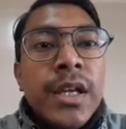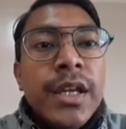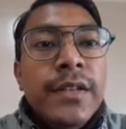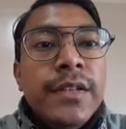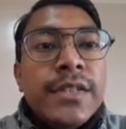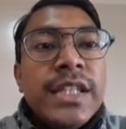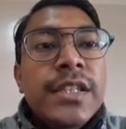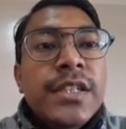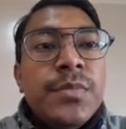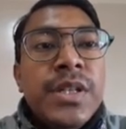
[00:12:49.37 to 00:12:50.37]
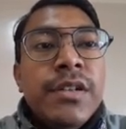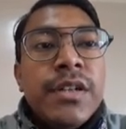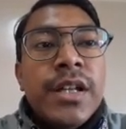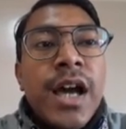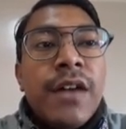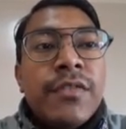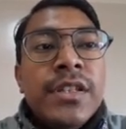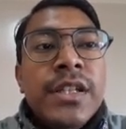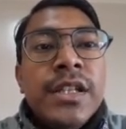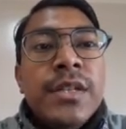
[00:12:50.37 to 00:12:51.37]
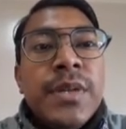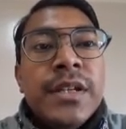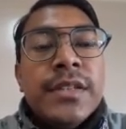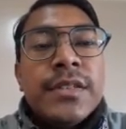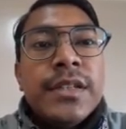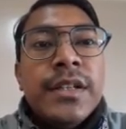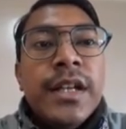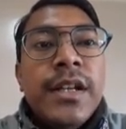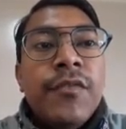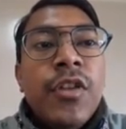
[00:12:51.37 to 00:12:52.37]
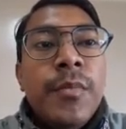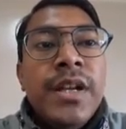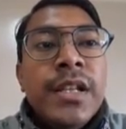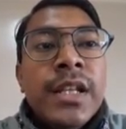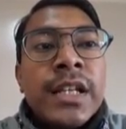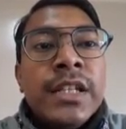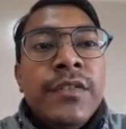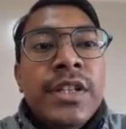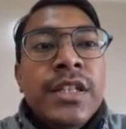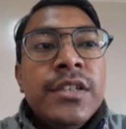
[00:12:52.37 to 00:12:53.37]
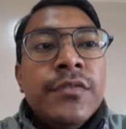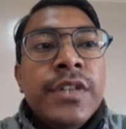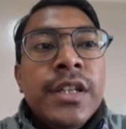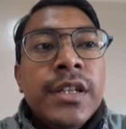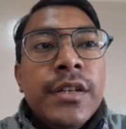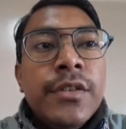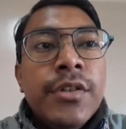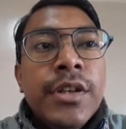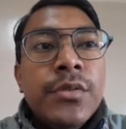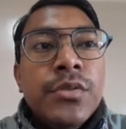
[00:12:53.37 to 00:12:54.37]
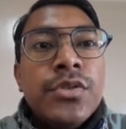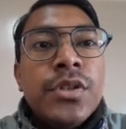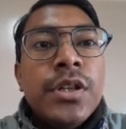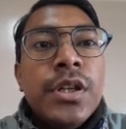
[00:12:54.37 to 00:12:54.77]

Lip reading: It is in this period after the independence that developmental activities were introduced